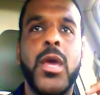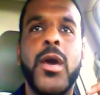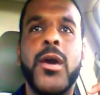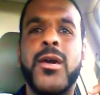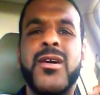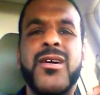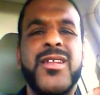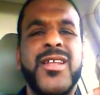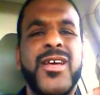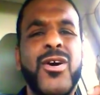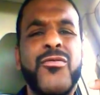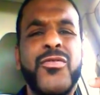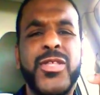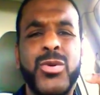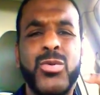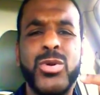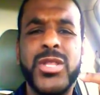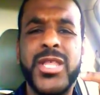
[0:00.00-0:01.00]
a good
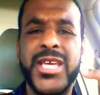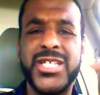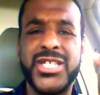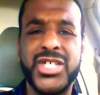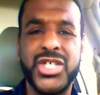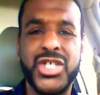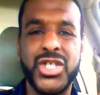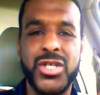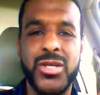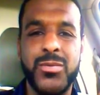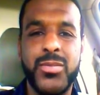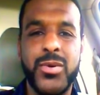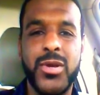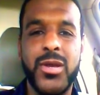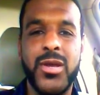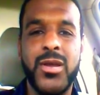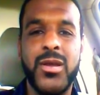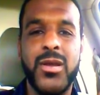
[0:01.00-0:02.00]
healthy relationship
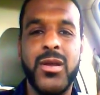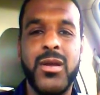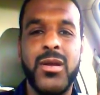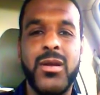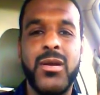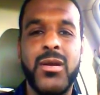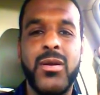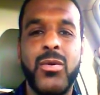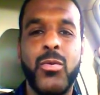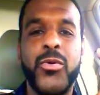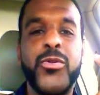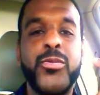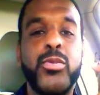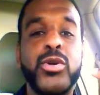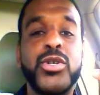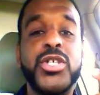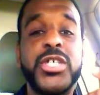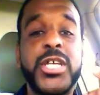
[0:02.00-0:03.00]
with
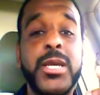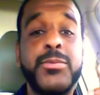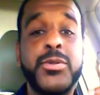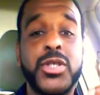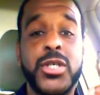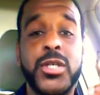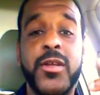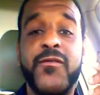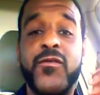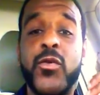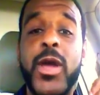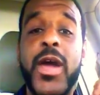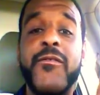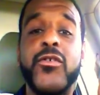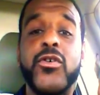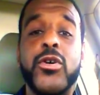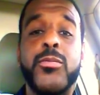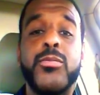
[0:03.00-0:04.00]
perception if you
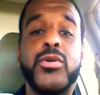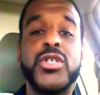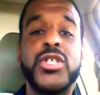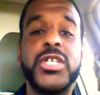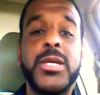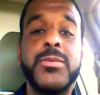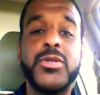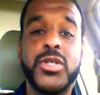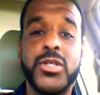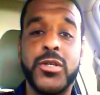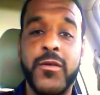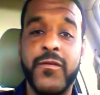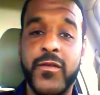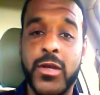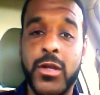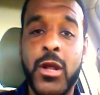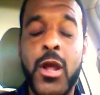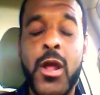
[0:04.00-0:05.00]
have good perception of
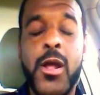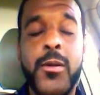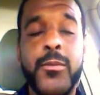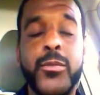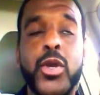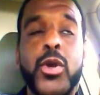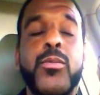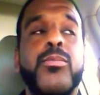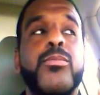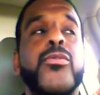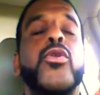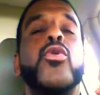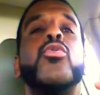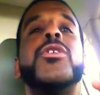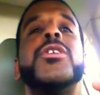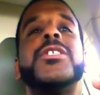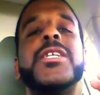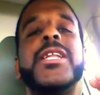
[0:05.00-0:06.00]
it. The
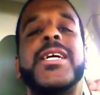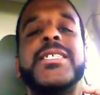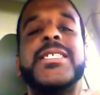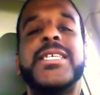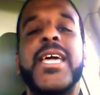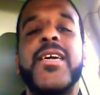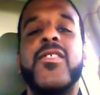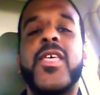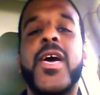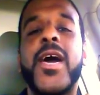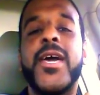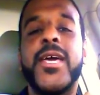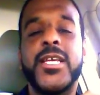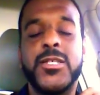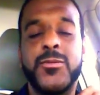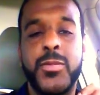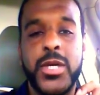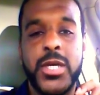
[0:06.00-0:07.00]
reason I say that
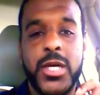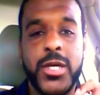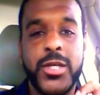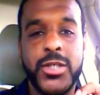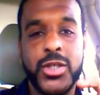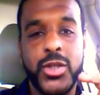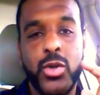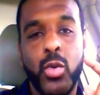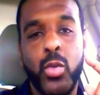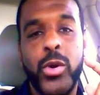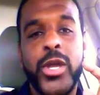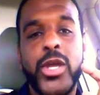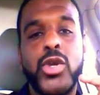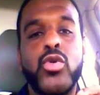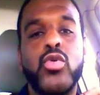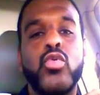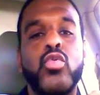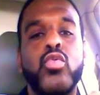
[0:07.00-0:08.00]
is because the way
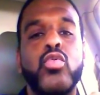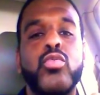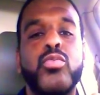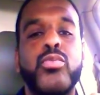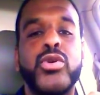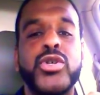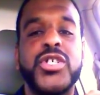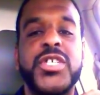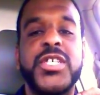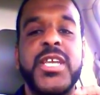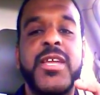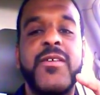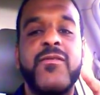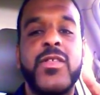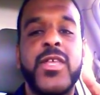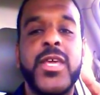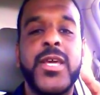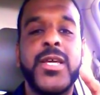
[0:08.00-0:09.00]
you perceive
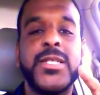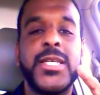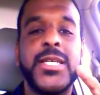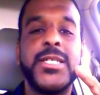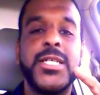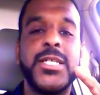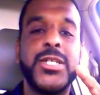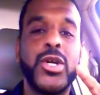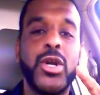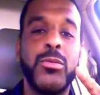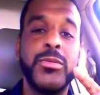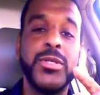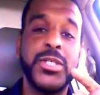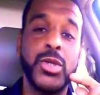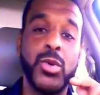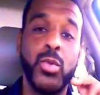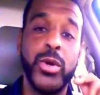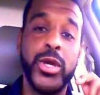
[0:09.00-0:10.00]
things, it
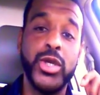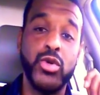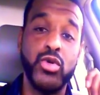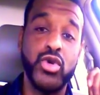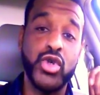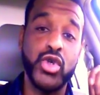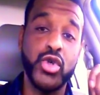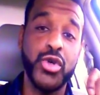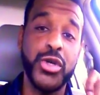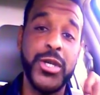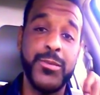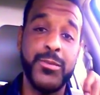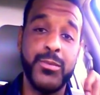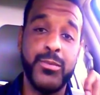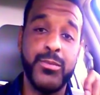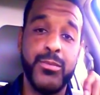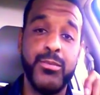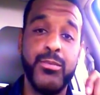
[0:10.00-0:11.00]
determines the way you treat
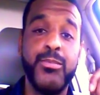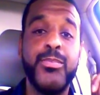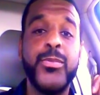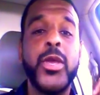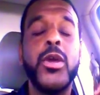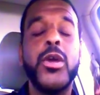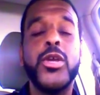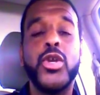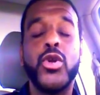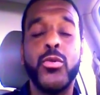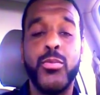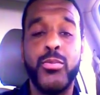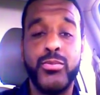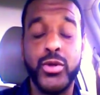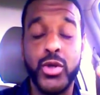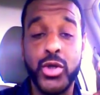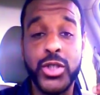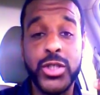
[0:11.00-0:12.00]

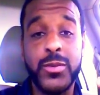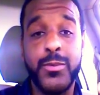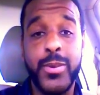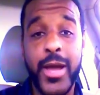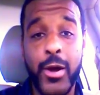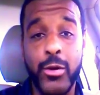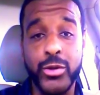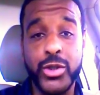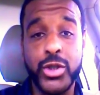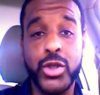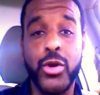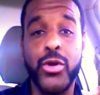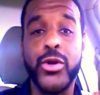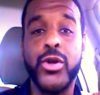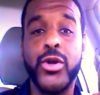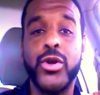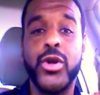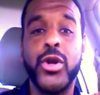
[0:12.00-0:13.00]
your spouse or
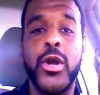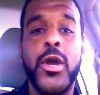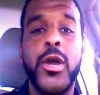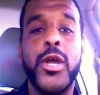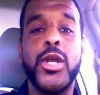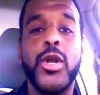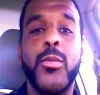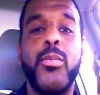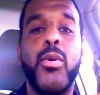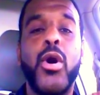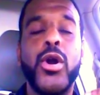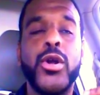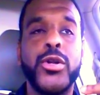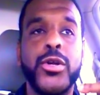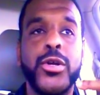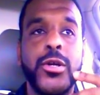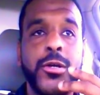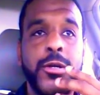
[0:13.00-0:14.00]
your
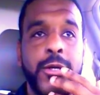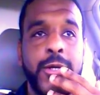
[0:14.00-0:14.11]
partner.